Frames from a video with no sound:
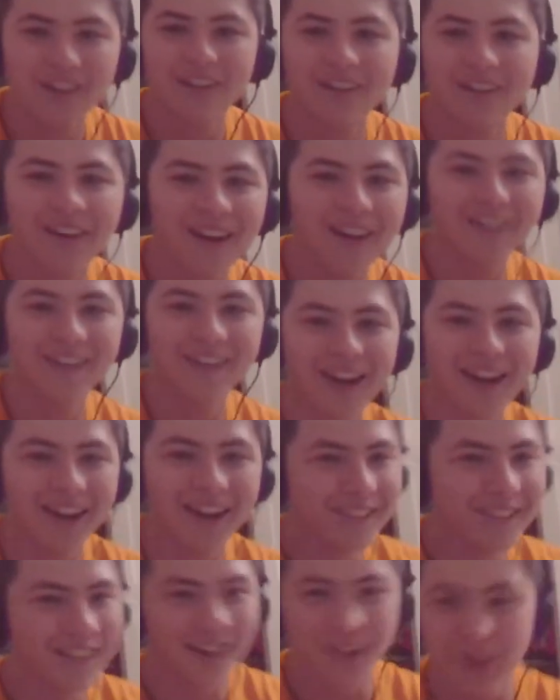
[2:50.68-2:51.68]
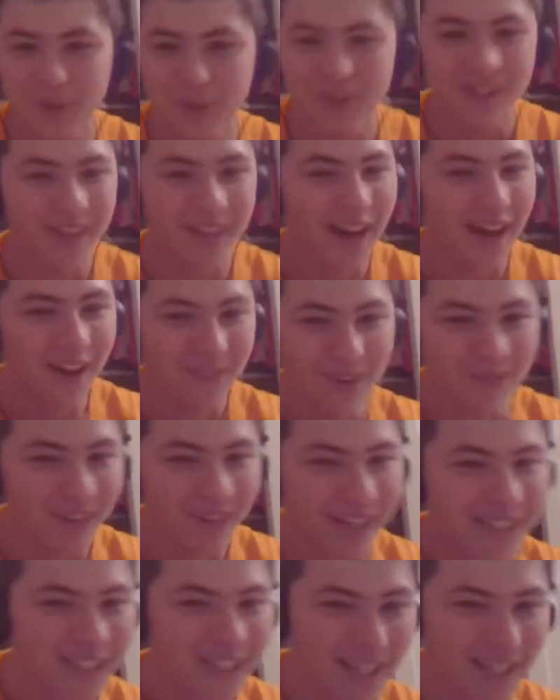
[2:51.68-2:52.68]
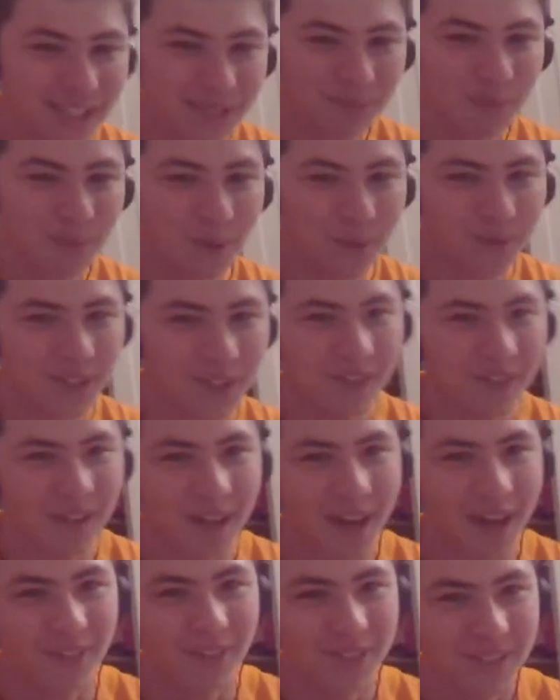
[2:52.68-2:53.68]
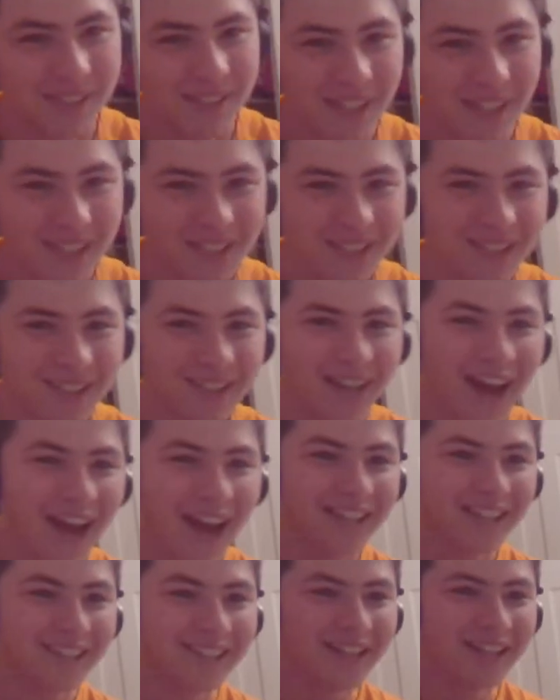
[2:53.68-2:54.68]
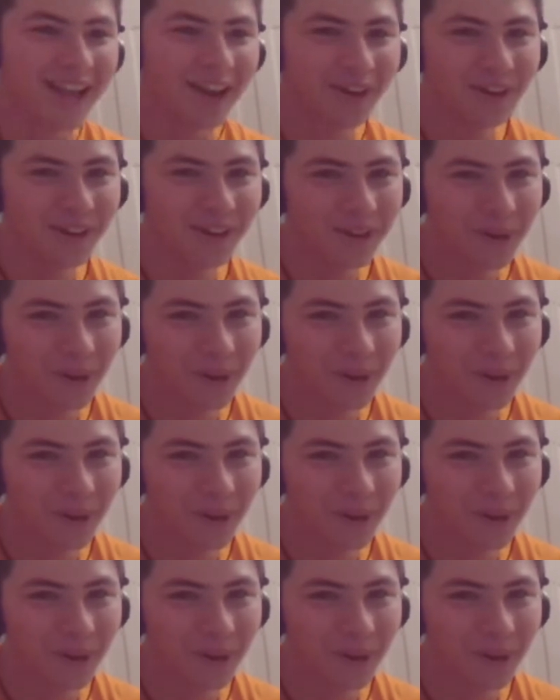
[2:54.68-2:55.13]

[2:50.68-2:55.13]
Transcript: okay. I dare you to comment my dance moves in the comment section. I dare you.